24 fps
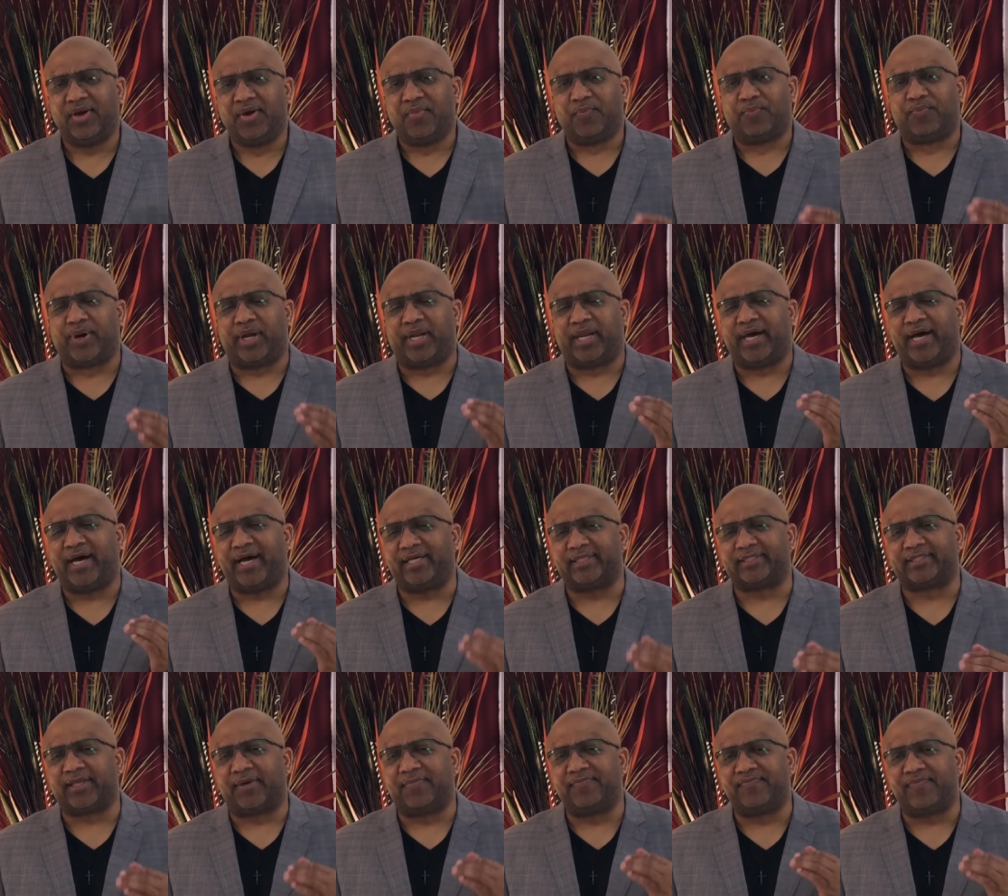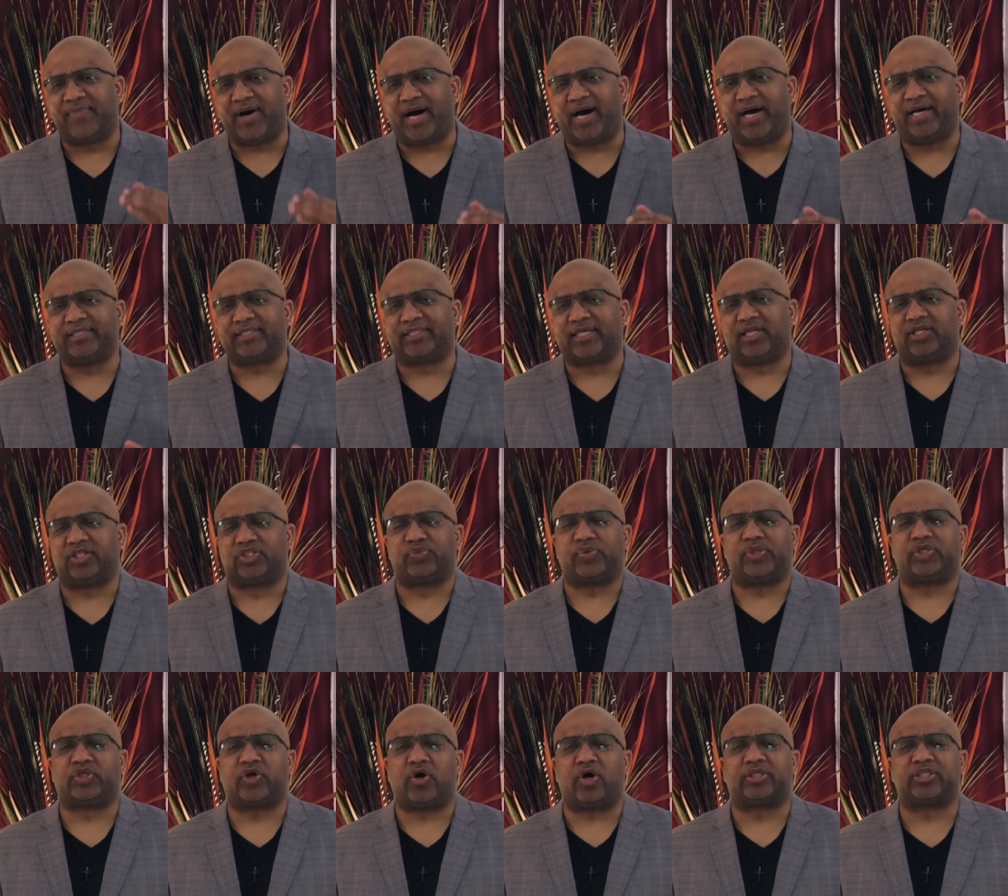but has the mindset, as
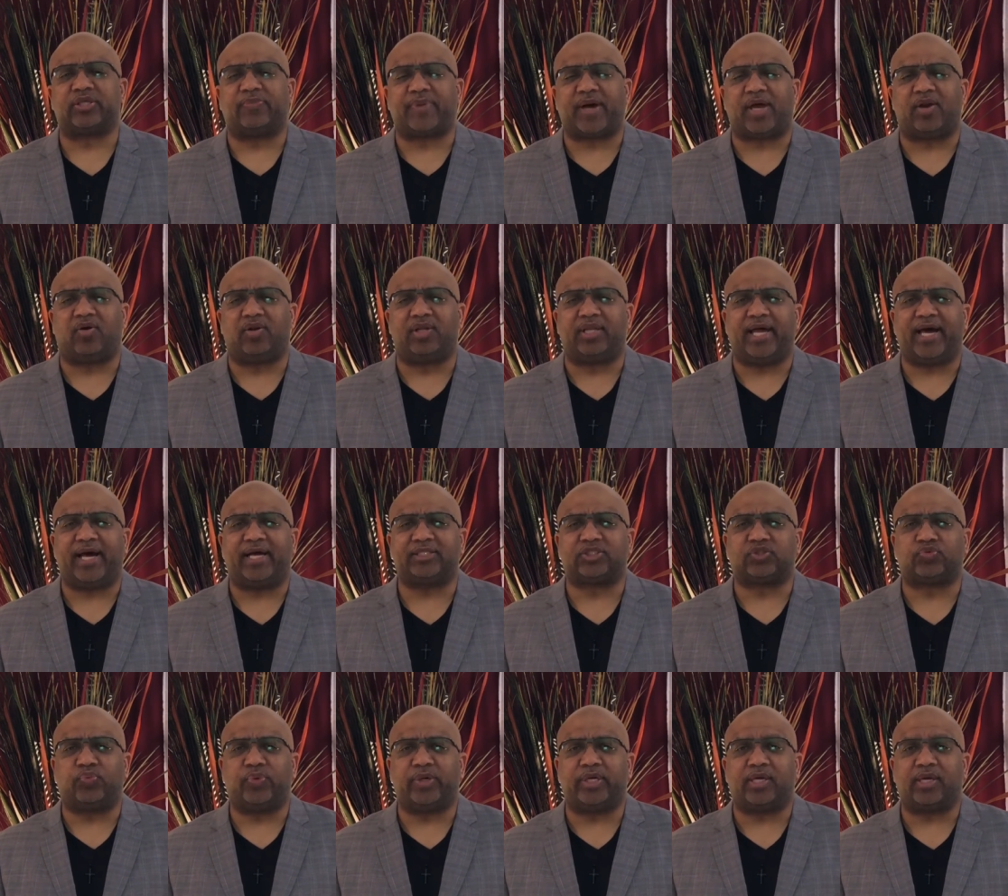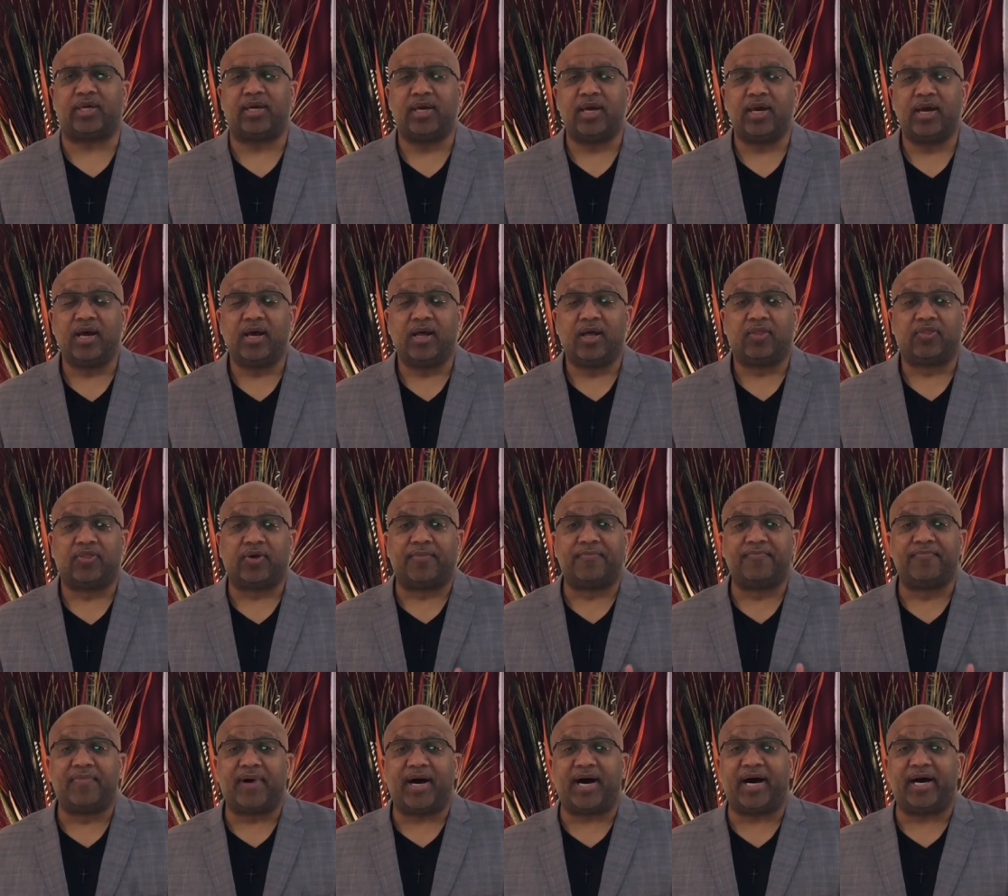we talked about on last week, the
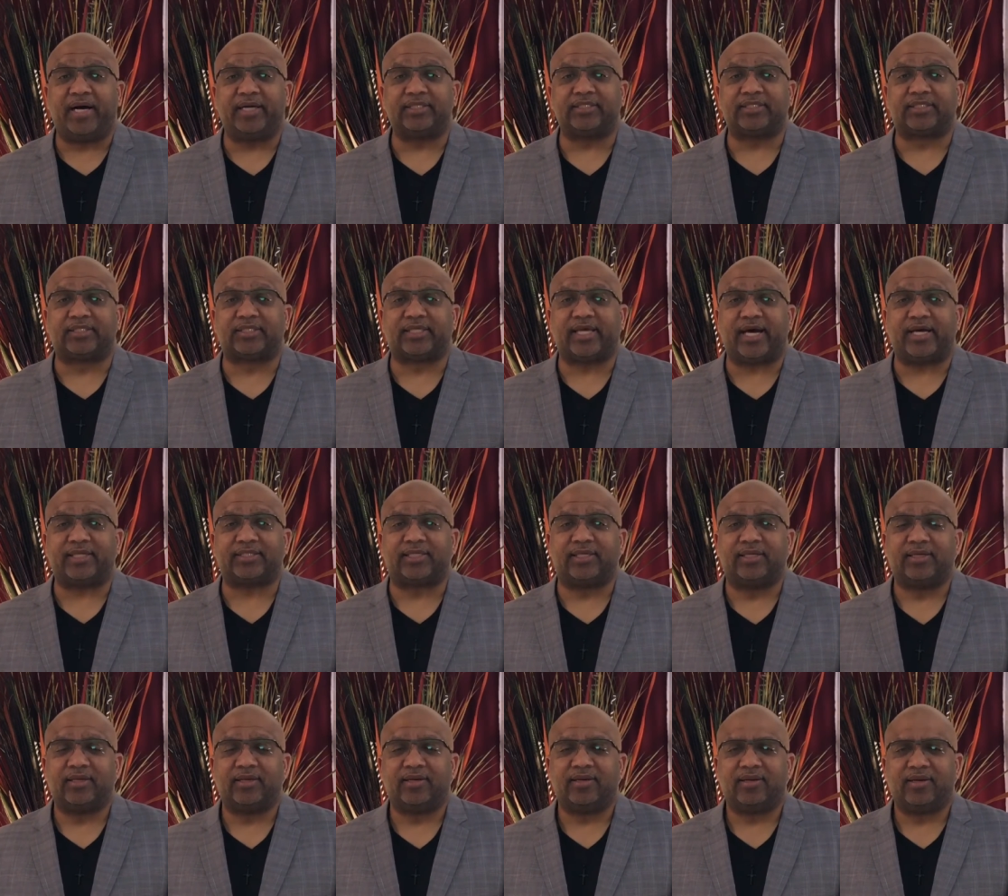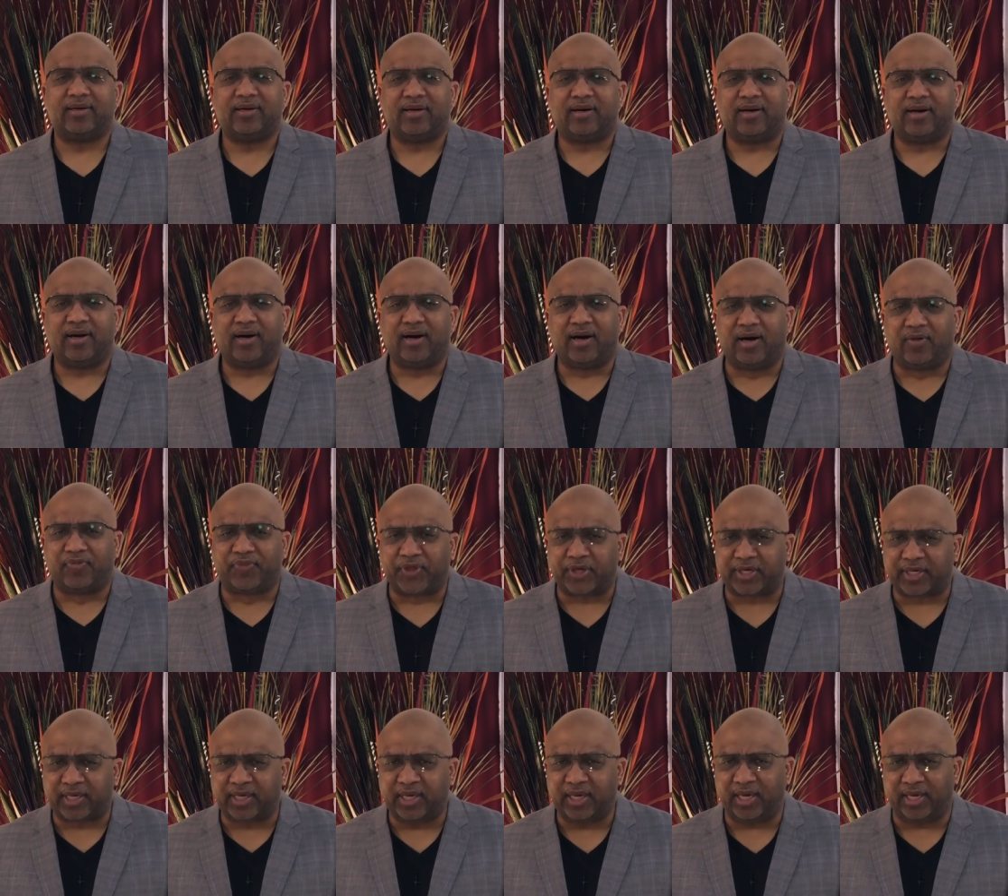mindset of the
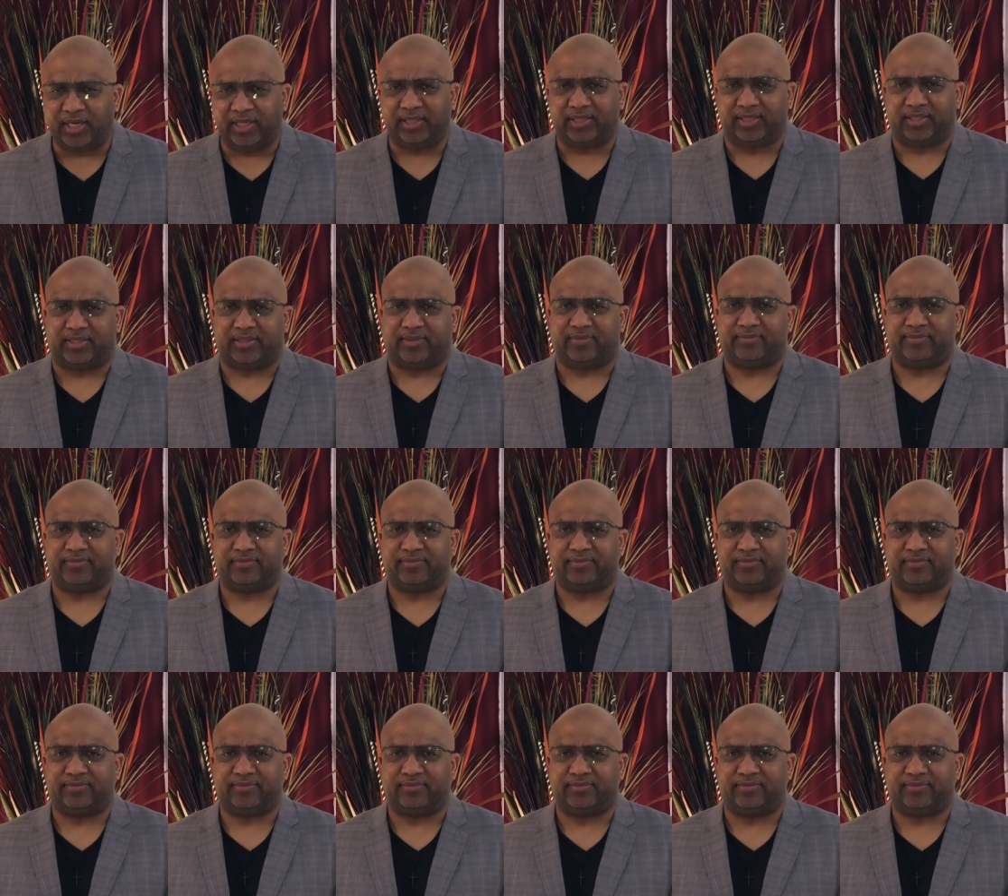kingdom.